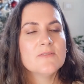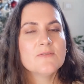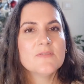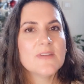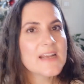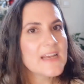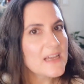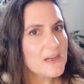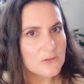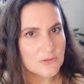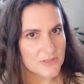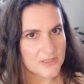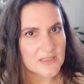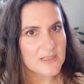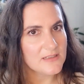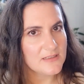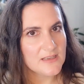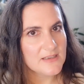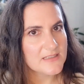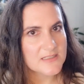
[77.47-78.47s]
Very
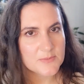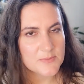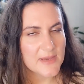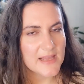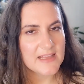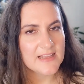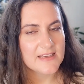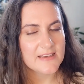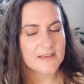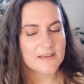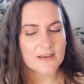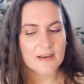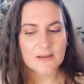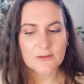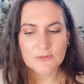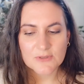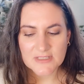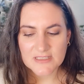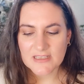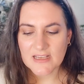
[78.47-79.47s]
authentic smelling, I
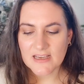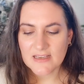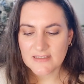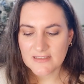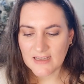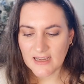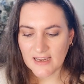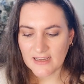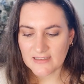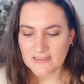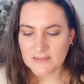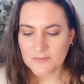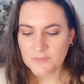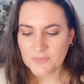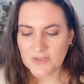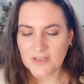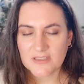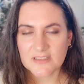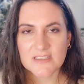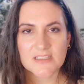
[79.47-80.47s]
would say that,
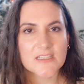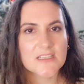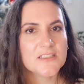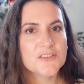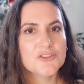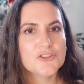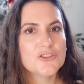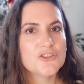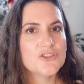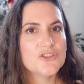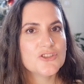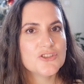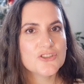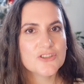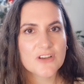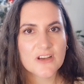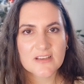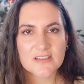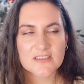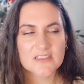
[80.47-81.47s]
but it's
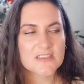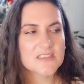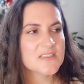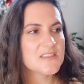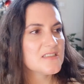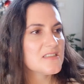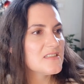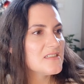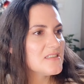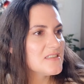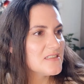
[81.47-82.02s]
just,